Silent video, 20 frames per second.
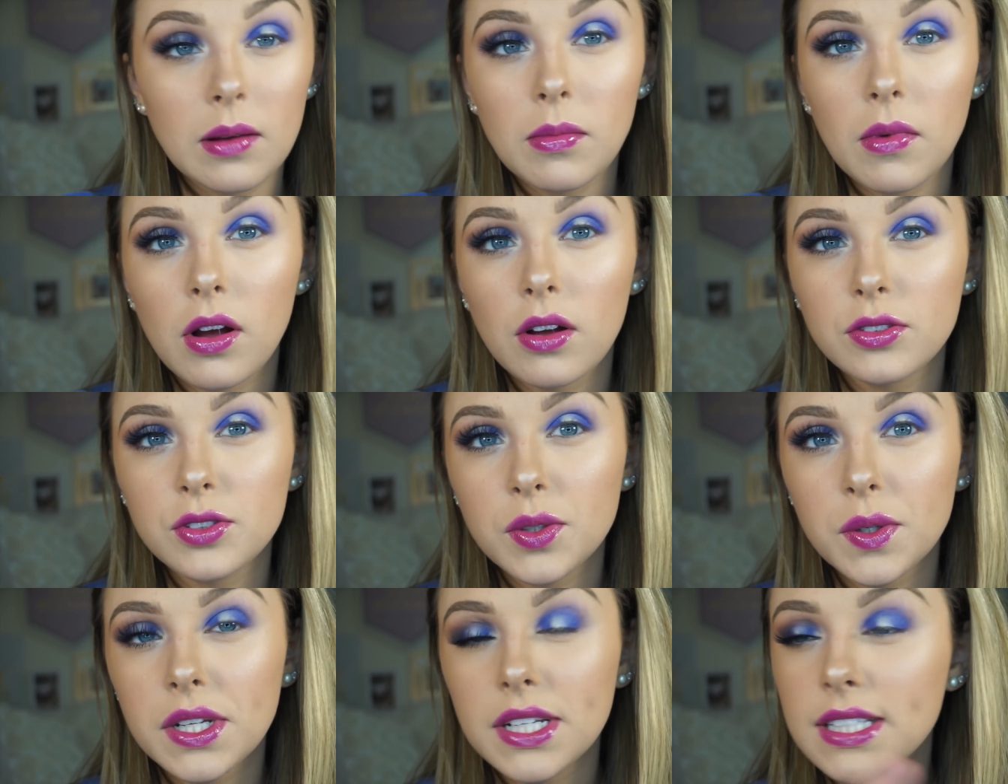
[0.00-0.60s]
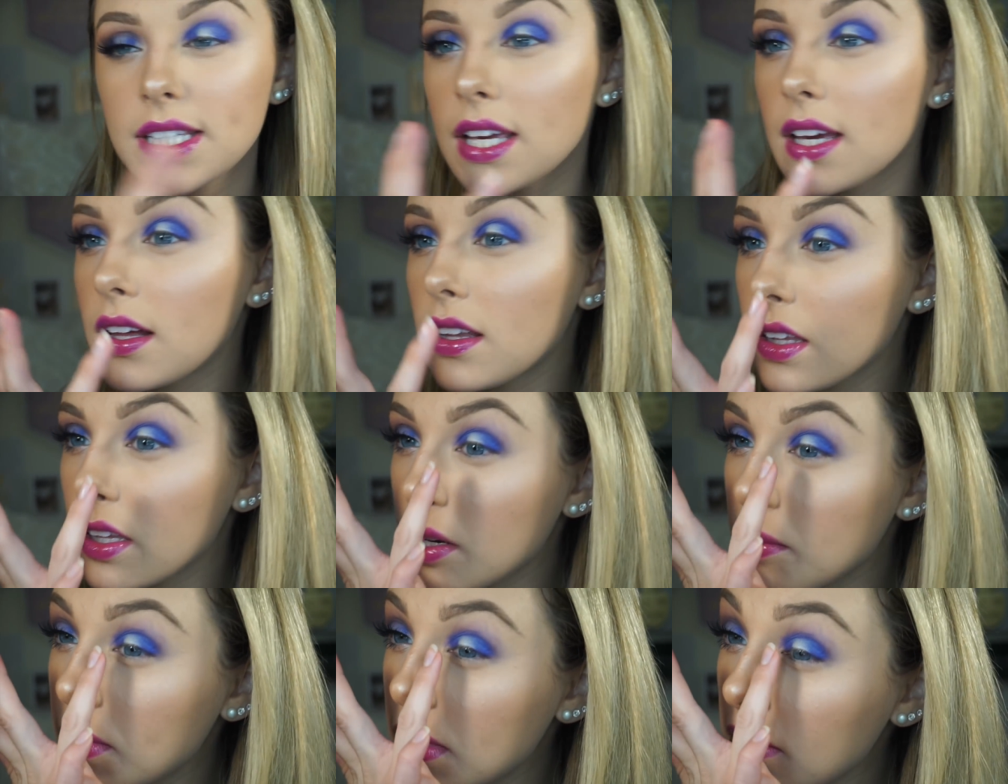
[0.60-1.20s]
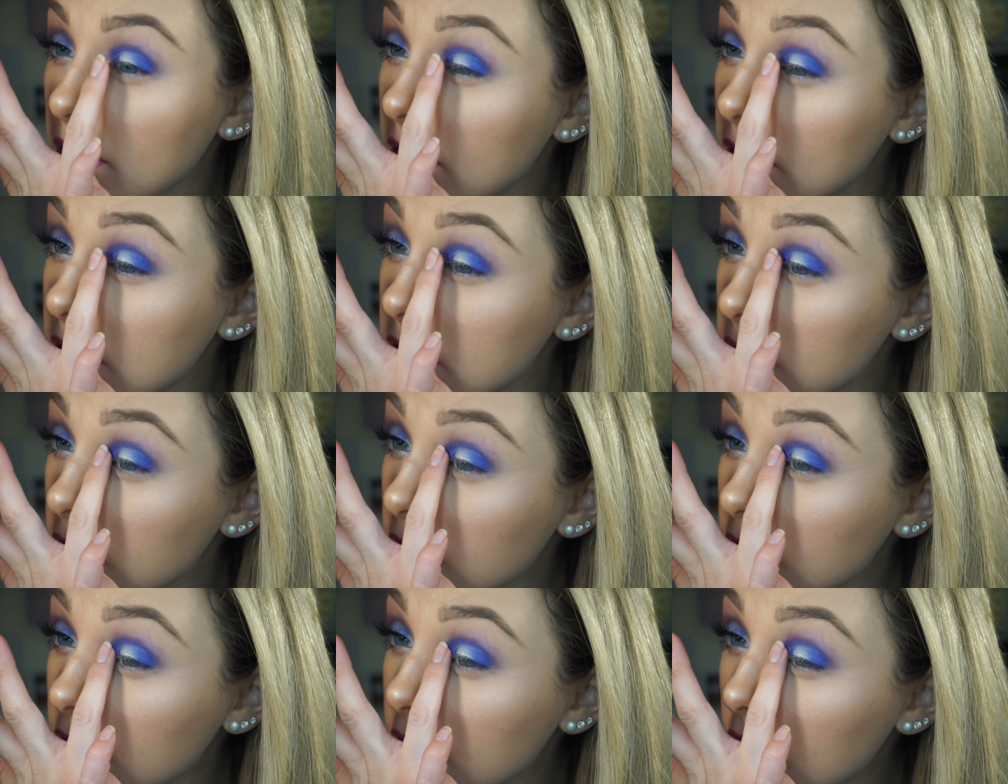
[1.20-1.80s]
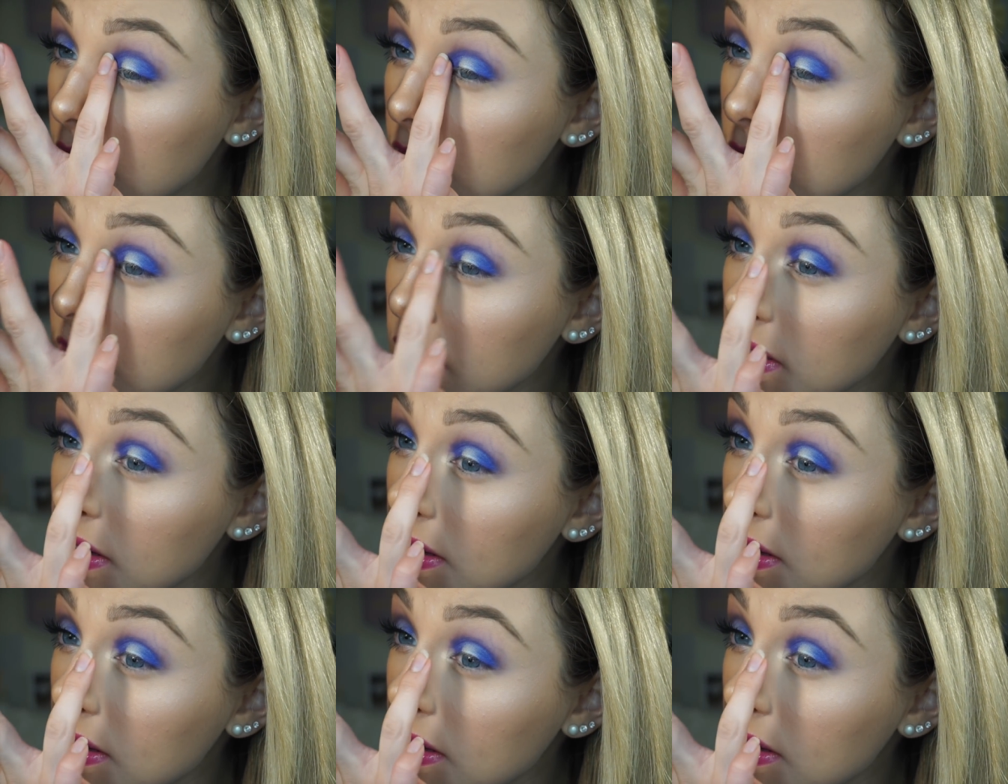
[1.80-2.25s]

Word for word: I'm also going to take a little bit of this silver color